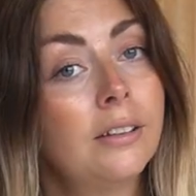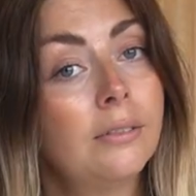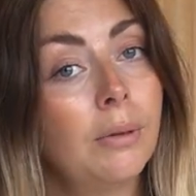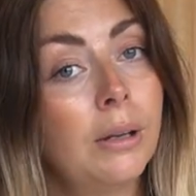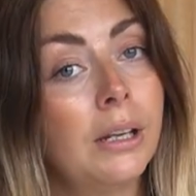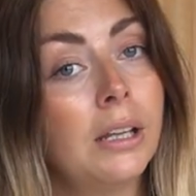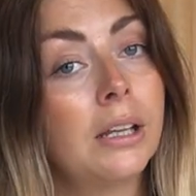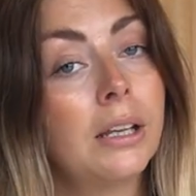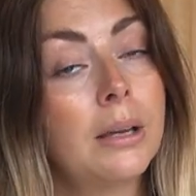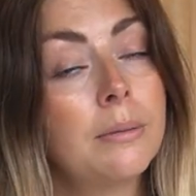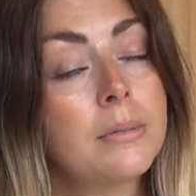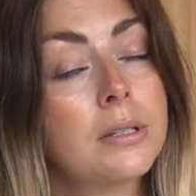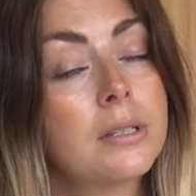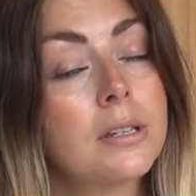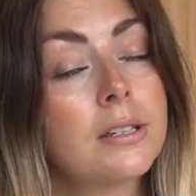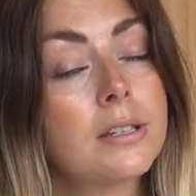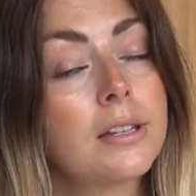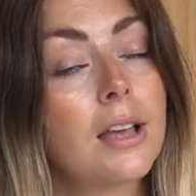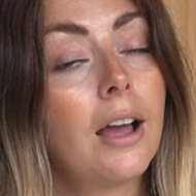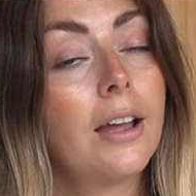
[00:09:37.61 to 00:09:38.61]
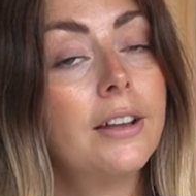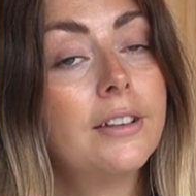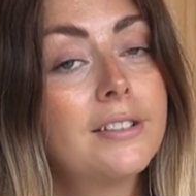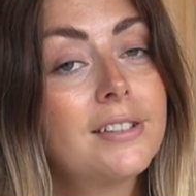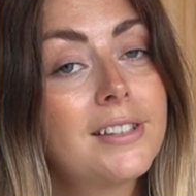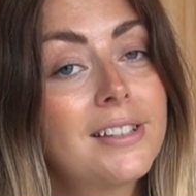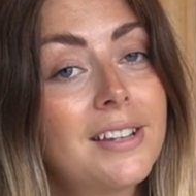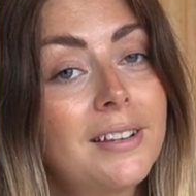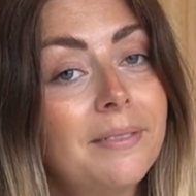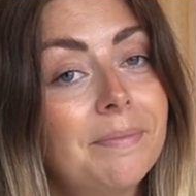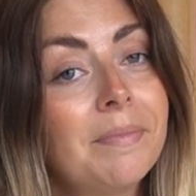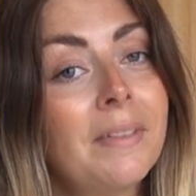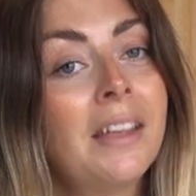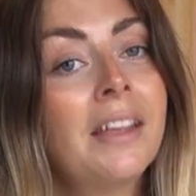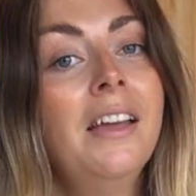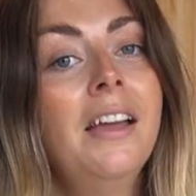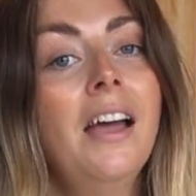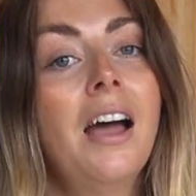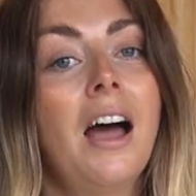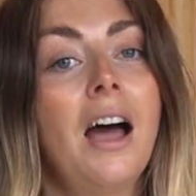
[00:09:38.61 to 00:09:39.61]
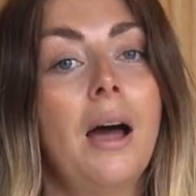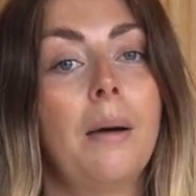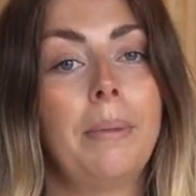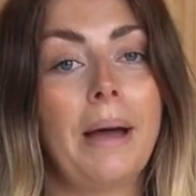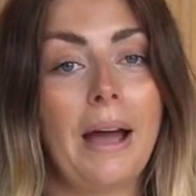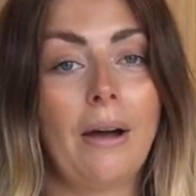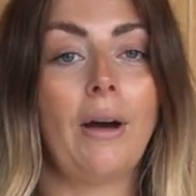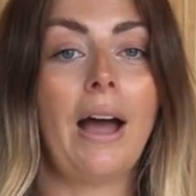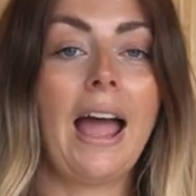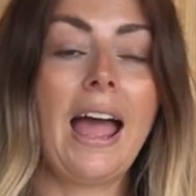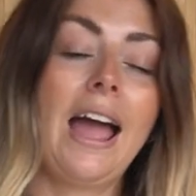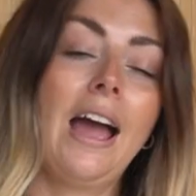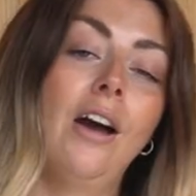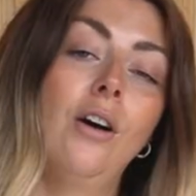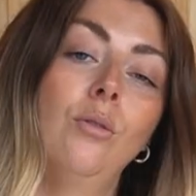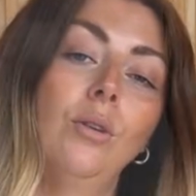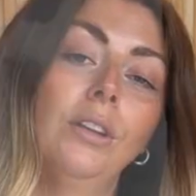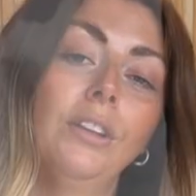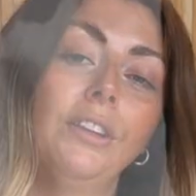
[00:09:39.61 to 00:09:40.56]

when it comes to science about how